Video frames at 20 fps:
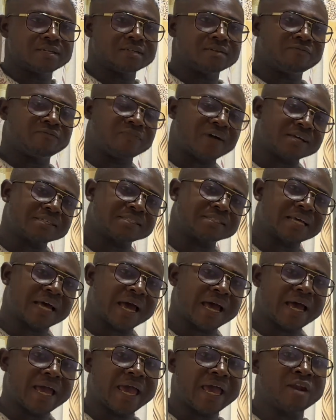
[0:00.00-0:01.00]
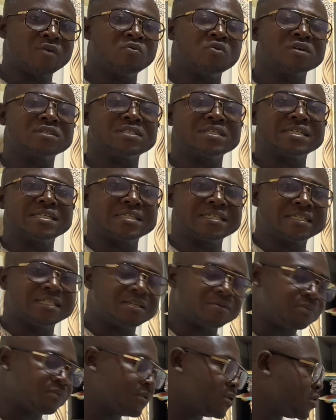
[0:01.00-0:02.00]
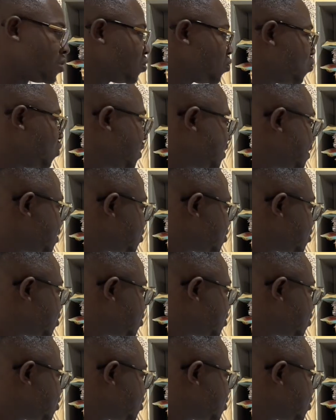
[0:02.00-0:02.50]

Faster and what? Deep, which